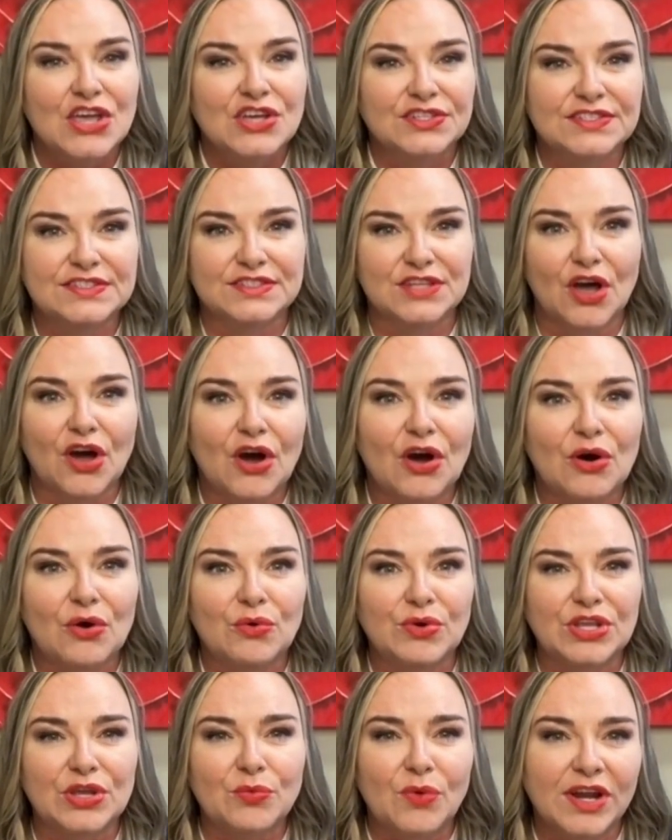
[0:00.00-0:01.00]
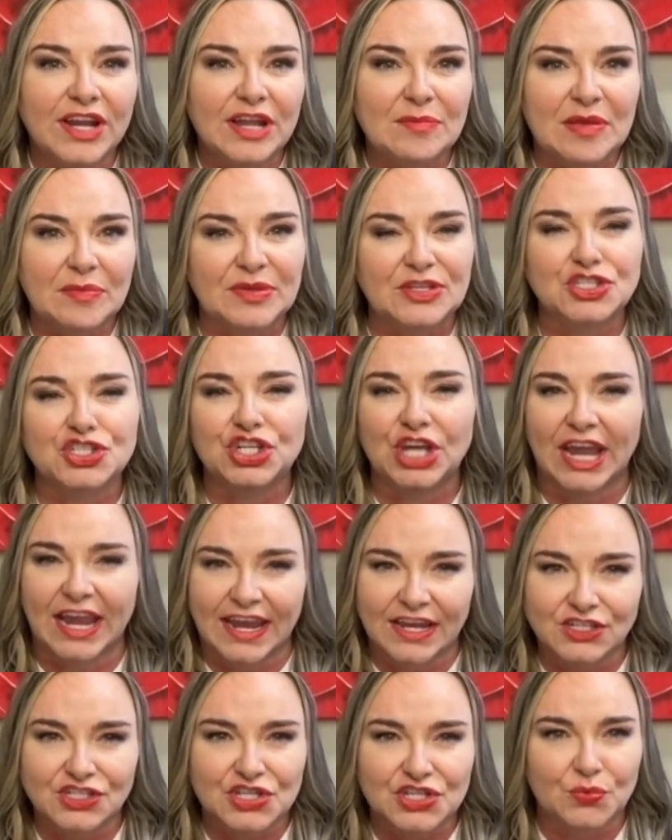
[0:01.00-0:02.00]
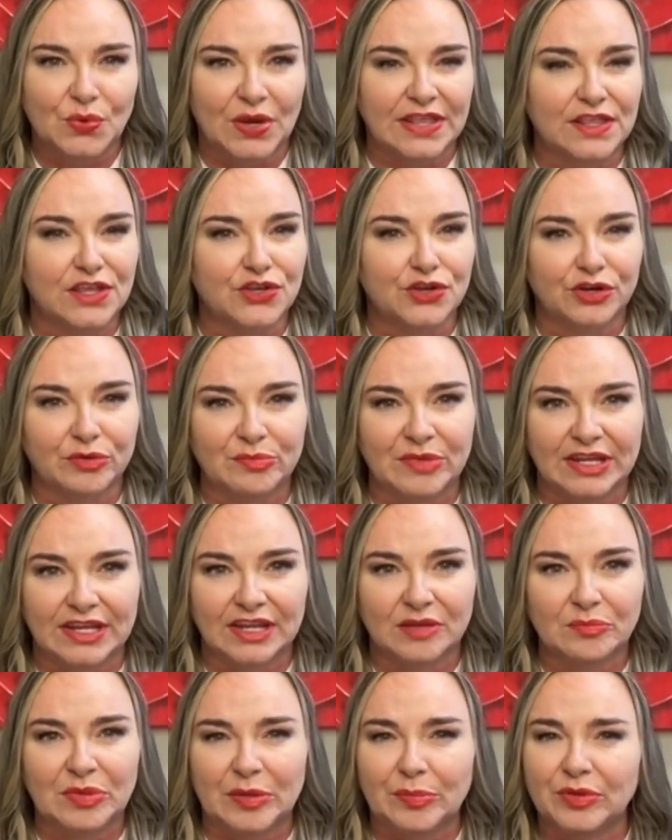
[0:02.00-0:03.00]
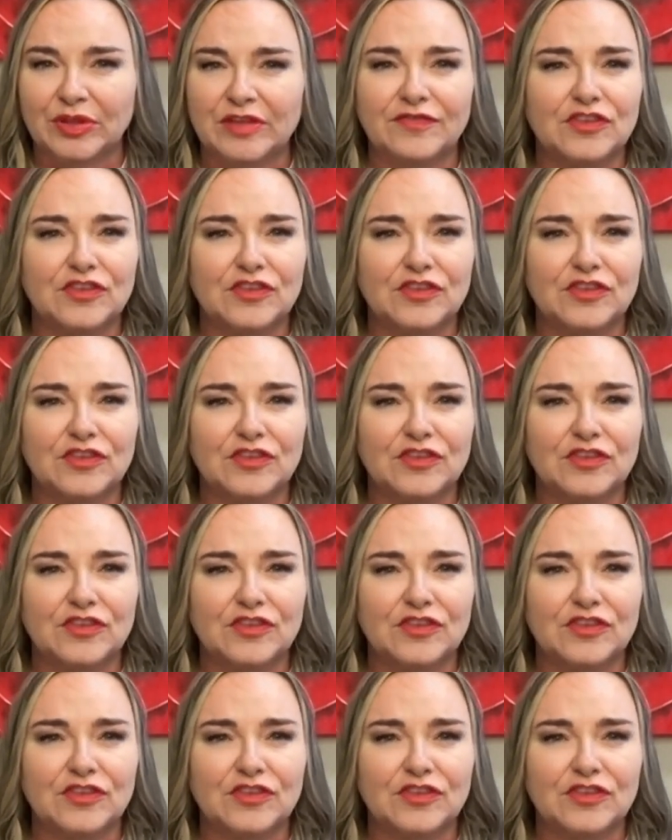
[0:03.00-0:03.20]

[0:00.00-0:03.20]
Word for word: So you want to maybe change the way that you're meeting people.